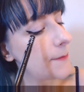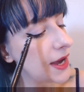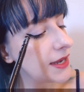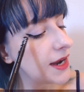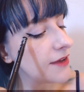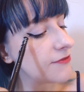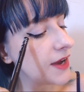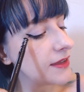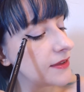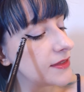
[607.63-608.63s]
But I
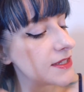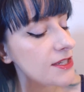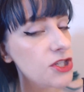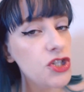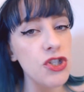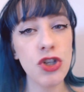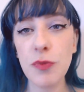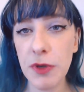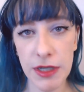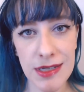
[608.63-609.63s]
find that this is
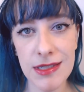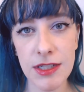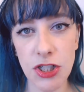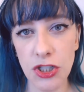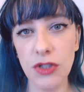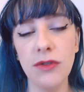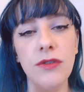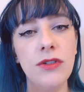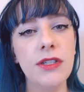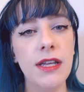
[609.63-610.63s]
super easy to
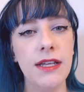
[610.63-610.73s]
use.